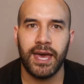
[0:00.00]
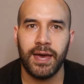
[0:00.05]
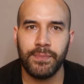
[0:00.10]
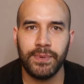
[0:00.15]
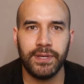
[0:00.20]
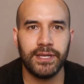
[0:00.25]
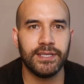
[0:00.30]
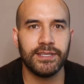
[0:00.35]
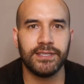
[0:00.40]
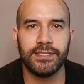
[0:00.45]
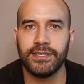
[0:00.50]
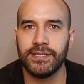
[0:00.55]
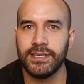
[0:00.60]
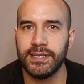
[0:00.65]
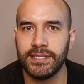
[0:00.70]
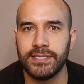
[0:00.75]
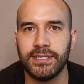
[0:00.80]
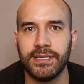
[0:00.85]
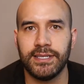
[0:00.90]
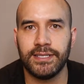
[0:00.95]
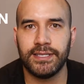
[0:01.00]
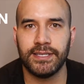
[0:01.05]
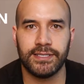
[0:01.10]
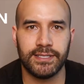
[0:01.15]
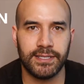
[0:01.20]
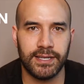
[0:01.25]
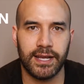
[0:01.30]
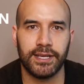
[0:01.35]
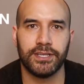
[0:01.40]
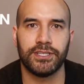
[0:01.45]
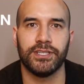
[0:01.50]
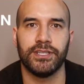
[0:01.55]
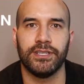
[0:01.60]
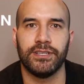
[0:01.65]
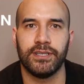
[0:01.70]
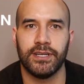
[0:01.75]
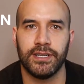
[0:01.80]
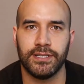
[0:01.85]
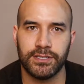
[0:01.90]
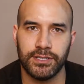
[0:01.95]
Happiness isn't a
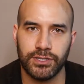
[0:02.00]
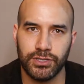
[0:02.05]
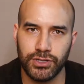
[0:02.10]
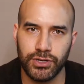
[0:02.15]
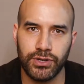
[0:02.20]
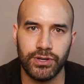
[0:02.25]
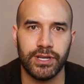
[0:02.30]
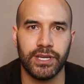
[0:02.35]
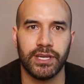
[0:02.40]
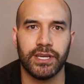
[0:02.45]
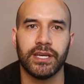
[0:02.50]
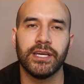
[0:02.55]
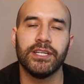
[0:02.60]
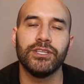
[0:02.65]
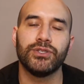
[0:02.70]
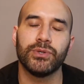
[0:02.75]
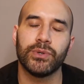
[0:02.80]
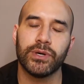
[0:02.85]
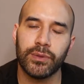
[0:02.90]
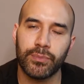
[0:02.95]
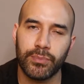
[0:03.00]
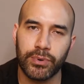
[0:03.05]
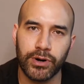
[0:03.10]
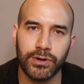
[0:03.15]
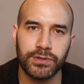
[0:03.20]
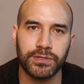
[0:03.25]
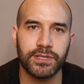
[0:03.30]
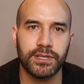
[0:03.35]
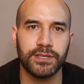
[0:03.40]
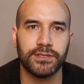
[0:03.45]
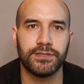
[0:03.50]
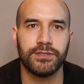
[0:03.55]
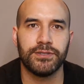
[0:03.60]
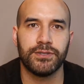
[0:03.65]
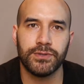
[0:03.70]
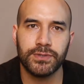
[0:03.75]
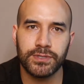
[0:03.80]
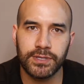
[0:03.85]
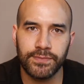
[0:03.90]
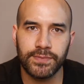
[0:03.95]
destination, it's a journey. Enjoy the process,
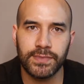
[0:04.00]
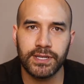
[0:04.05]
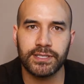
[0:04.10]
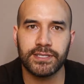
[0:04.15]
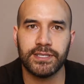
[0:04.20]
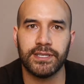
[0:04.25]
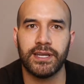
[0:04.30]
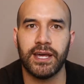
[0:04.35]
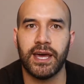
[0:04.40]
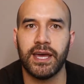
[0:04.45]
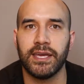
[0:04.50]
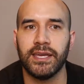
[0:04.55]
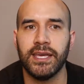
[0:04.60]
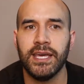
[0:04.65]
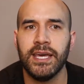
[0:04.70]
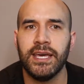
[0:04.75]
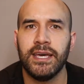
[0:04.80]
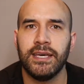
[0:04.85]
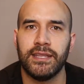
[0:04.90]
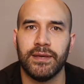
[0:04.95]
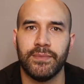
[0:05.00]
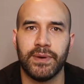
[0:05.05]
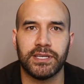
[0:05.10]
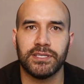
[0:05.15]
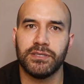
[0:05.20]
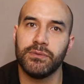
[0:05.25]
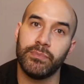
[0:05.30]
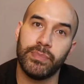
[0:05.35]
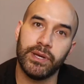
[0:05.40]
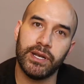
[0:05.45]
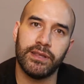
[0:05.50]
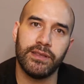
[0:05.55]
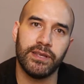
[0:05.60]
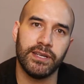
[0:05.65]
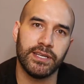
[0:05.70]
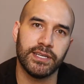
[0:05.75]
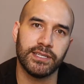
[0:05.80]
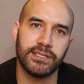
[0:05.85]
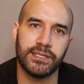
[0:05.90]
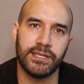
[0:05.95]
do something today that makes you better
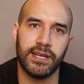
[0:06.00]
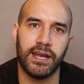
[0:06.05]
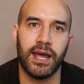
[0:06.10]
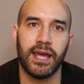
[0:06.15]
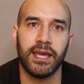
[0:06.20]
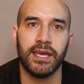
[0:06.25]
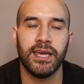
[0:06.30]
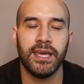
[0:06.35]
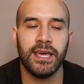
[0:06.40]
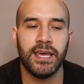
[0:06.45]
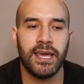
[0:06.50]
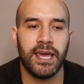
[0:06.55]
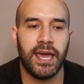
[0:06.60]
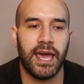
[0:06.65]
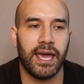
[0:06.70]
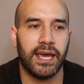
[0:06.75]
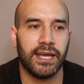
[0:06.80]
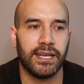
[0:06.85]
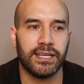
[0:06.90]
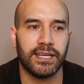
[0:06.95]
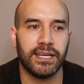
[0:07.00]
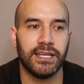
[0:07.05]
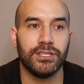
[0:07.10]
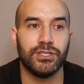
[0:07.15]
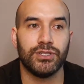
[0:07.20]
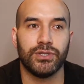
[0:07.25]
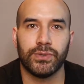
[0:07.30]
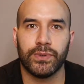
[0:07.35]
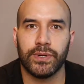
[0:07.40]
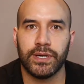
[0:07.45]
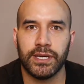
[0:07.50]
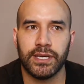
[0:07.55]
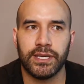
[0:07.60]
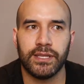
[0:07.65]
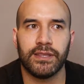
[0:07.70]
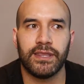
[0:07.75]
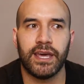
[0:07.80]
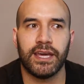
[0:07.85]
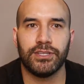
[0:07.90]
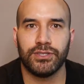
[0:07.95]
than yesterday, and enjoy
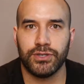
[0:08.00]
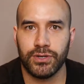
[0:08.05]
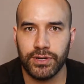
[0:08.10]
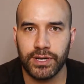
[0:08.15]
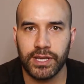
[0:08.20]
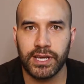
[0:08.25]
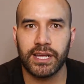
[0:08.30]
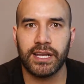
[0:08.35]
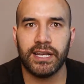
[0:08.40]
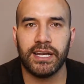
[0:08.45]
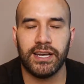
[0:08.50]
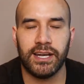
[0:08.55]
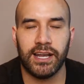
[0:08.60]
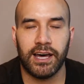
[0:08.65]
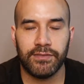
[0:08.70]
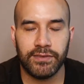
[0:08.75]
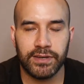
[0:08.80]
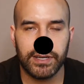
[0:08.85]
that journey and love